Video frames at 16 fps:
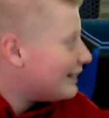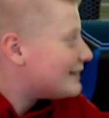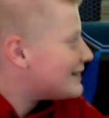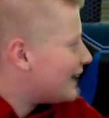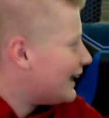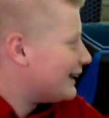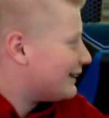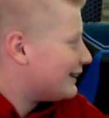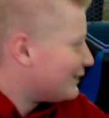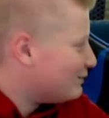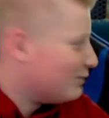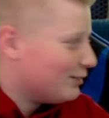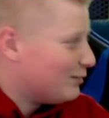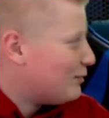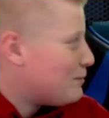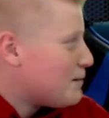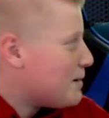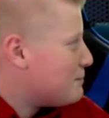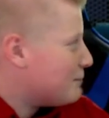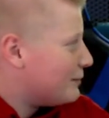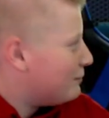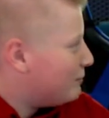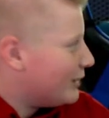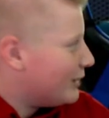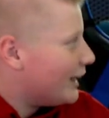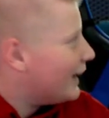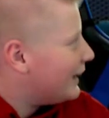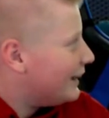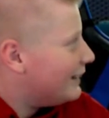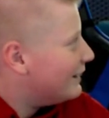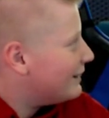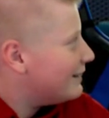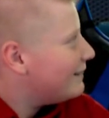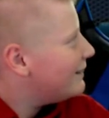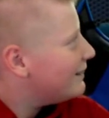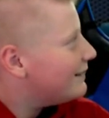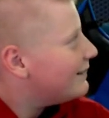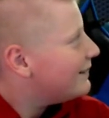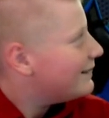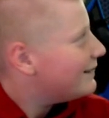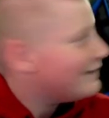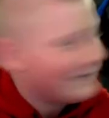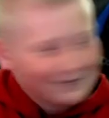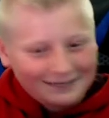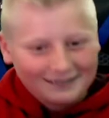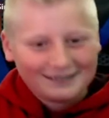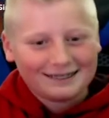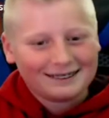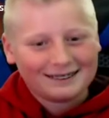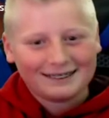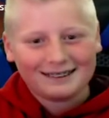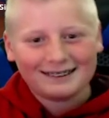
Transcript: They said I should move a paper, but I didn't.